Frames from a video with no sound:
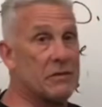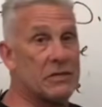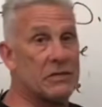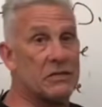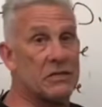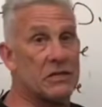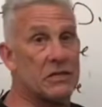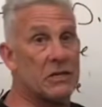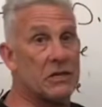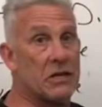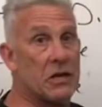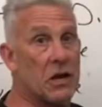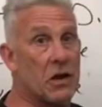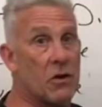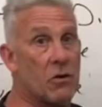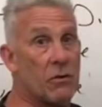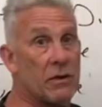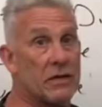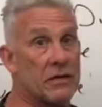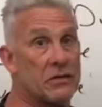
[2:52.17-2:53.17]
means it can
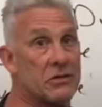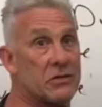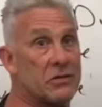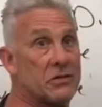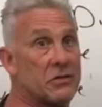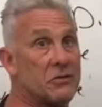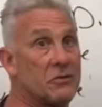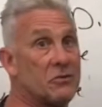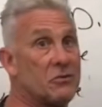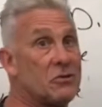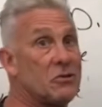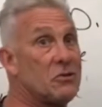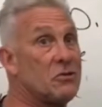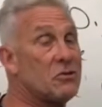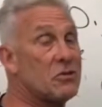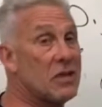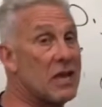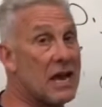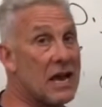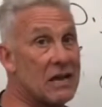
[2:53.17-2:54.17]
go into
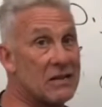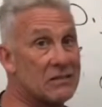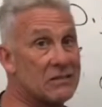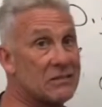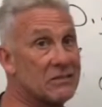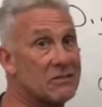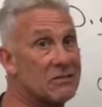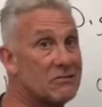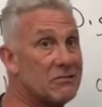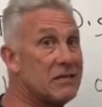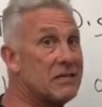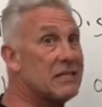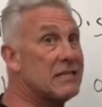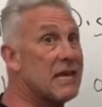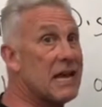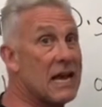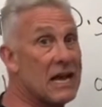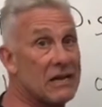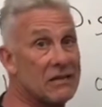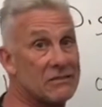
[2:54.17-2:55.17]
2,000,
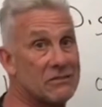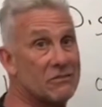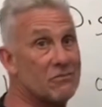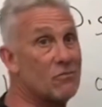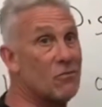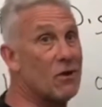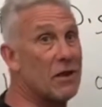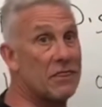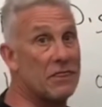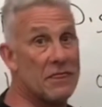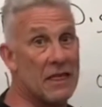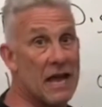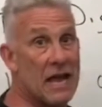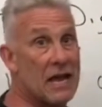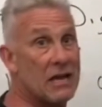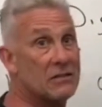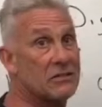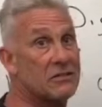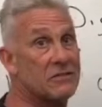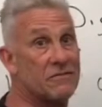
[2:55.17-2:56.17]
3,000,
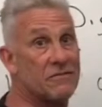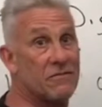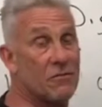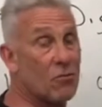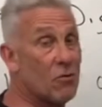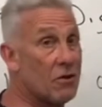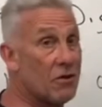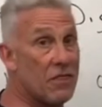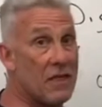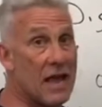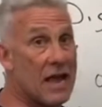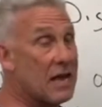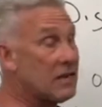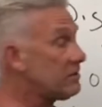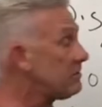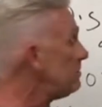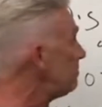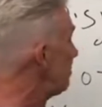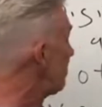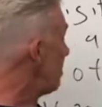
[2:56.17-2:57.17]
1,000,
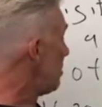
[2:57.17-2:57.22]
4,000,